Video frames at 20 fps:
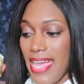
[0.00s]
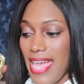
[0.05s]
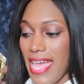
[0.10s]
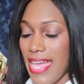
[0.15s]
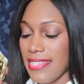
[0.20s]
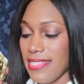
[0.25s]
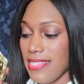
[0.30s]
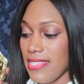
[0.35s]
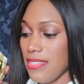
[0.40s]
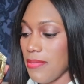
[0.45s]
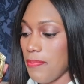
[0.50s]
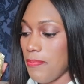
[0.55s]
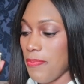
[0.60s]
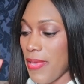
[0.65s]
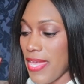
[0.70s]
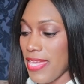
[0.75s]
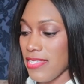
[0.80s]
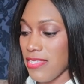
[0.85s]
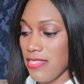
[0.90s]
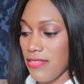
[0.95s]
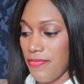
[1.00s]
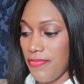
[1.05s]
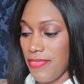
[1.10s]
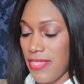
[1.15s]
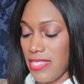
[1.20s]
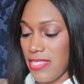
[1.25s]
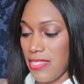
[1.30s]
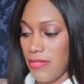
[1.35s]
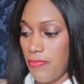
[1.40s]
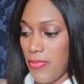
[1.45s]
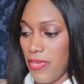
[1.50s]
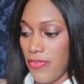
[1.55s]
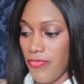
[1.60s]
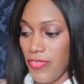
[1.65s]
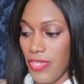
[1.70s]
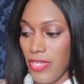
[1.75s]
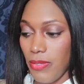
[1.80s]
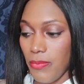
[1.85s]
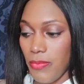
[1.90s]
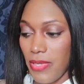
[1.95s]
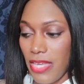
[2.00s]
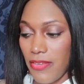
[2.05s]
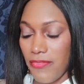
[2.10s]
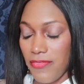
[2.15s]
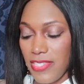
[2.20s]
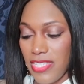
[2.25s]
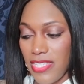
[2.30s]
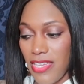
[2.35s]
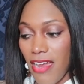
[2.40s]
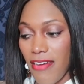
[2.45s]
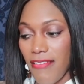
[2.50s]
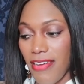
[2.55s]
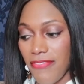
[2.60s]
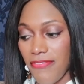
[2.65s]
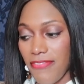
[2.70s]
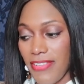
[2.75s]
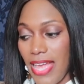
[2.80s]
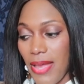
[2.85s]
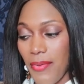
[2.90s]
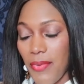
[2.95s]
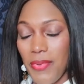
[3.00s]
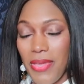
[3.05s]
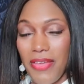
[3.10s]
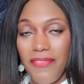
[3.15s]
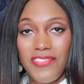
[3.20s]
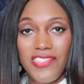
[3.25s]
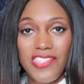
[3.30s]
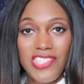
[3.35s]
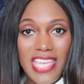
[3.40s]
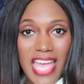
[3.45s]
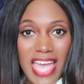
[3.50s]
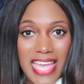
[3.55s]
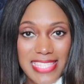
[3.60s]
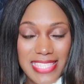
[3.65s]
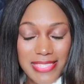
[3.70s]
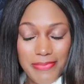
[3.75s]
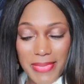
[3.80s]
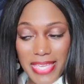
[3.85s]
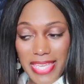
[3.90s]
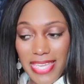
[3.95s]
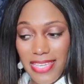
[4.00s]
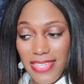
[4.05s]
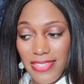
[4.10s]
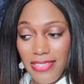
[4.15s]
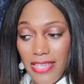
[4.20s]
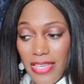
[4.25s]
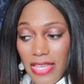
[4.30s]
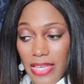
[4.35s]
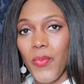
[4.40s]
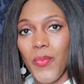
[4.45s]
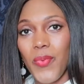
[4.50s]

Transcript: and in the base of this perfume we have tiare flower, we have jasmine,